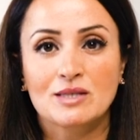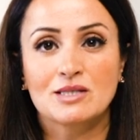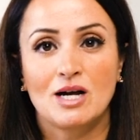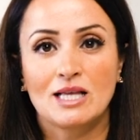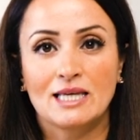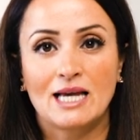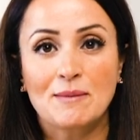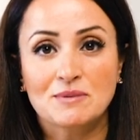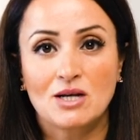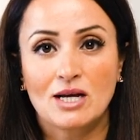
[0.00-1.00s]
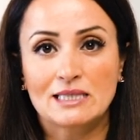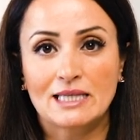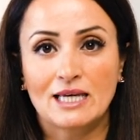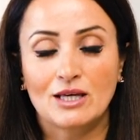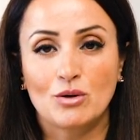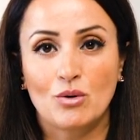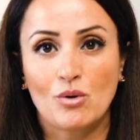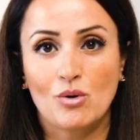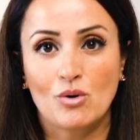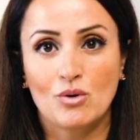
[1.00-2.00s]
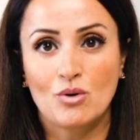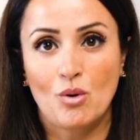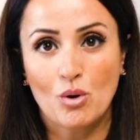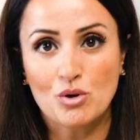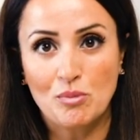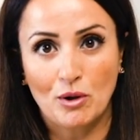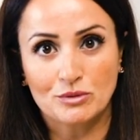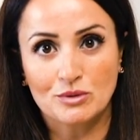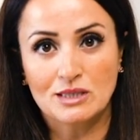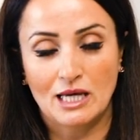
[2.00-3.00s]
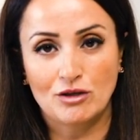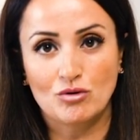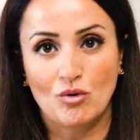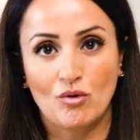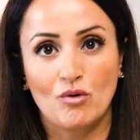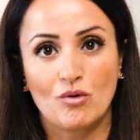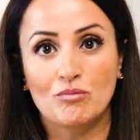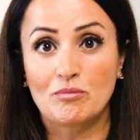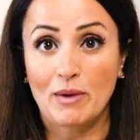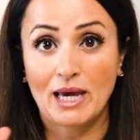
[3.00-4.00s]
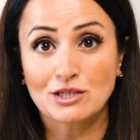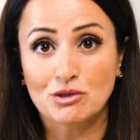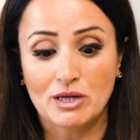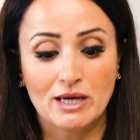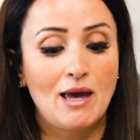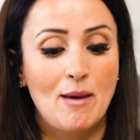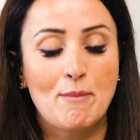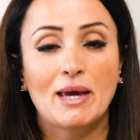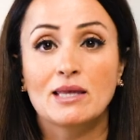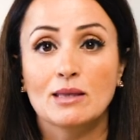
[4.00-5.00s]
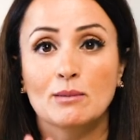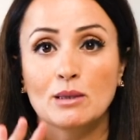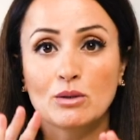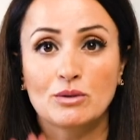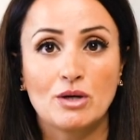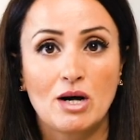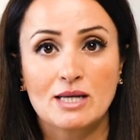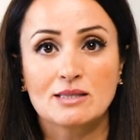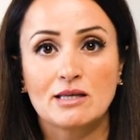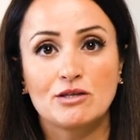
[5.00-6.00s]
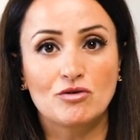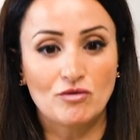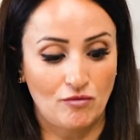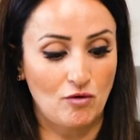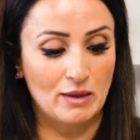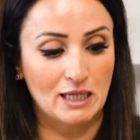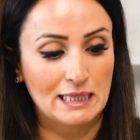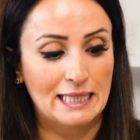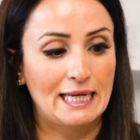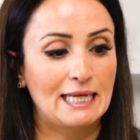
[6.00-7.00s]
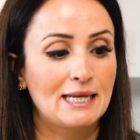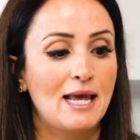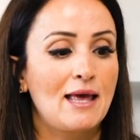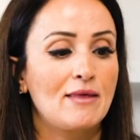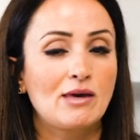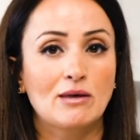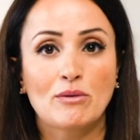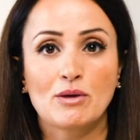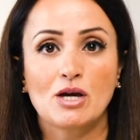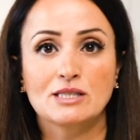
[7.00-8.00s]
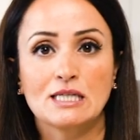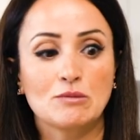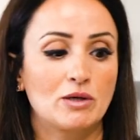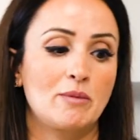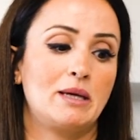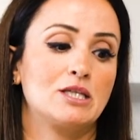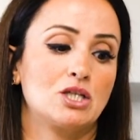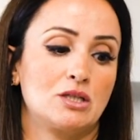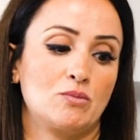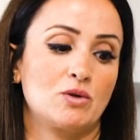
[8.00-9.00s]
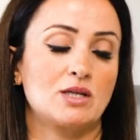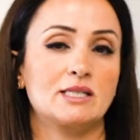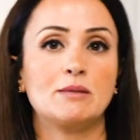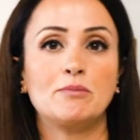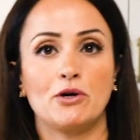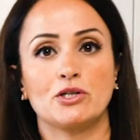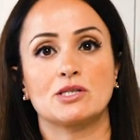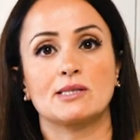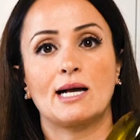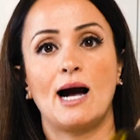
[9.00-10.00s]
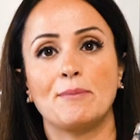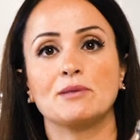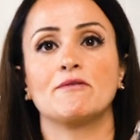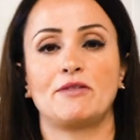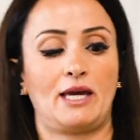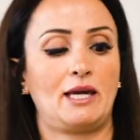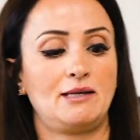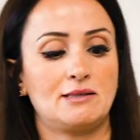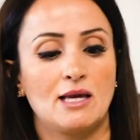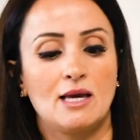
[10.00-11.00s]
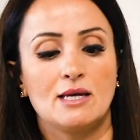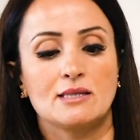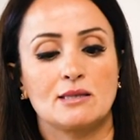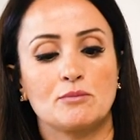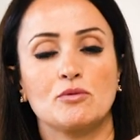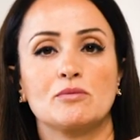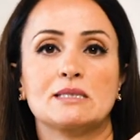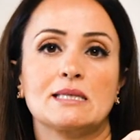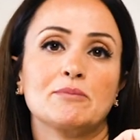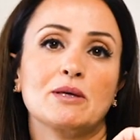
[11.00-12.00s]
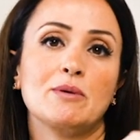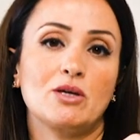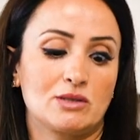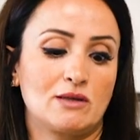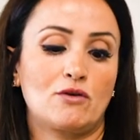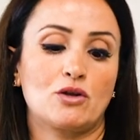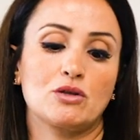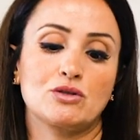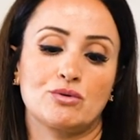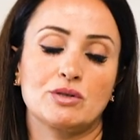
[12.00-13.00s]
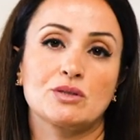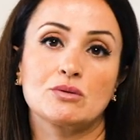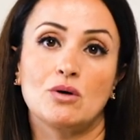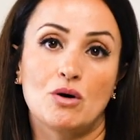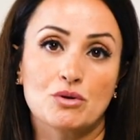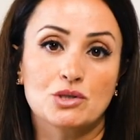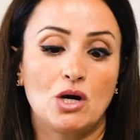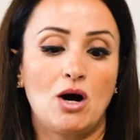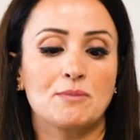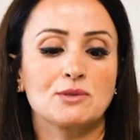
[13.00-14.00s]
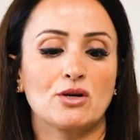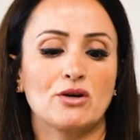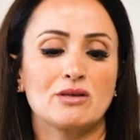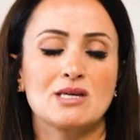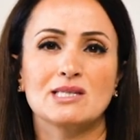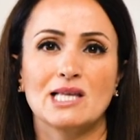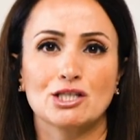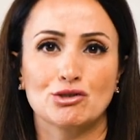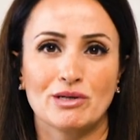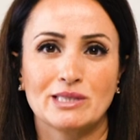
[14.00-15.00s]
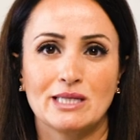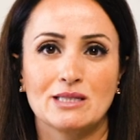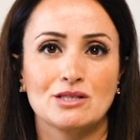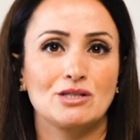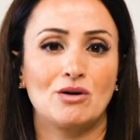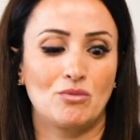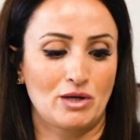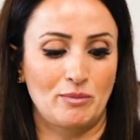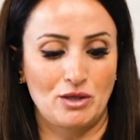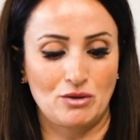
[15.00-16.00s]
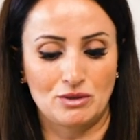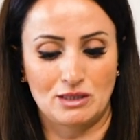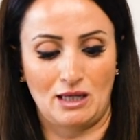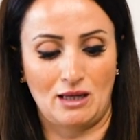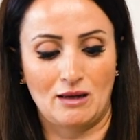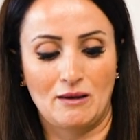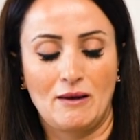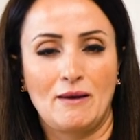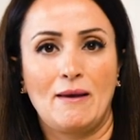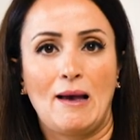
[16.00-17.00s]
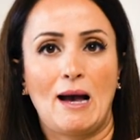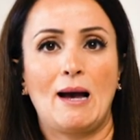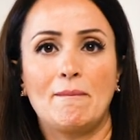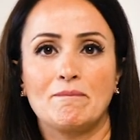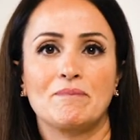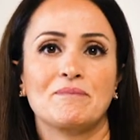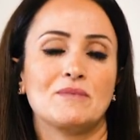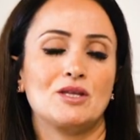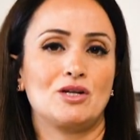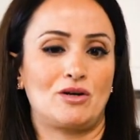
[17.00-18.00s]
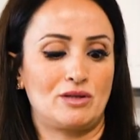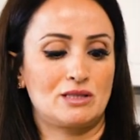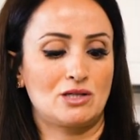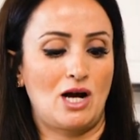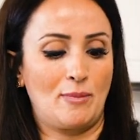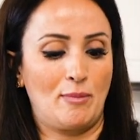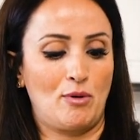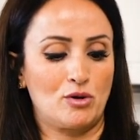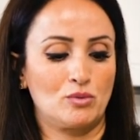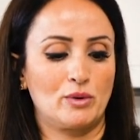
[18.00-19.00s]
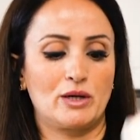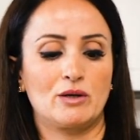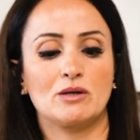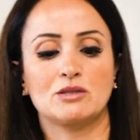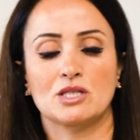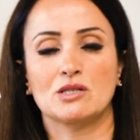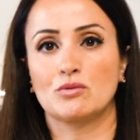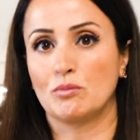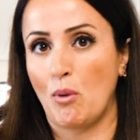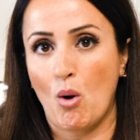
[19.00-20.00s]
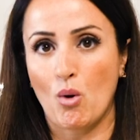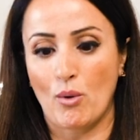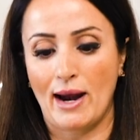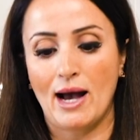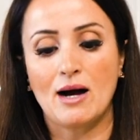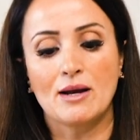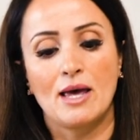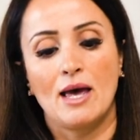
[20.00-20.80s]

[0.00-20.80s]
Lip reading: styling, upcycling your oil bottles in your pantry, making them look nice and uniform and clean. The other thing I did want to mention was I did purchase a couple of these simply because they've got the drizzle on the top. So things like dressings, you don't want to be using, you know, this type of bottle where it just will pour out.